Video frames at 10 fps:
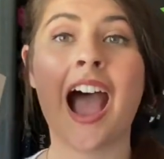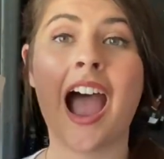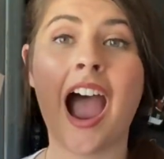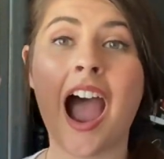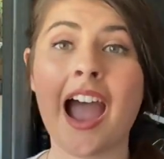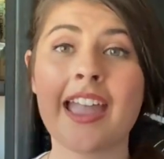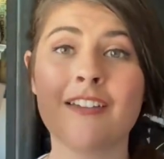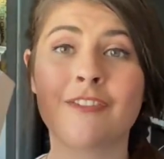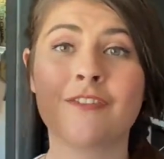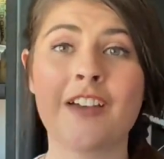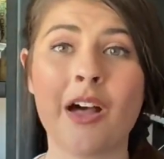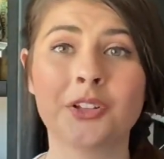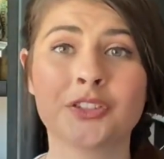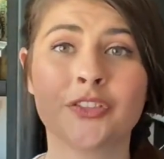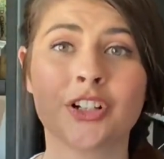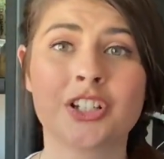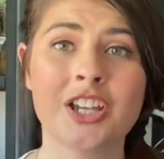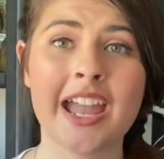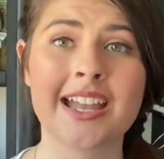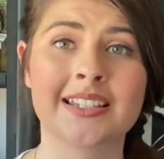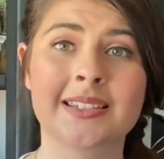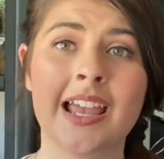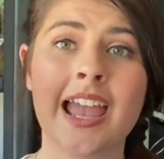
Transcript: I felt for Jace.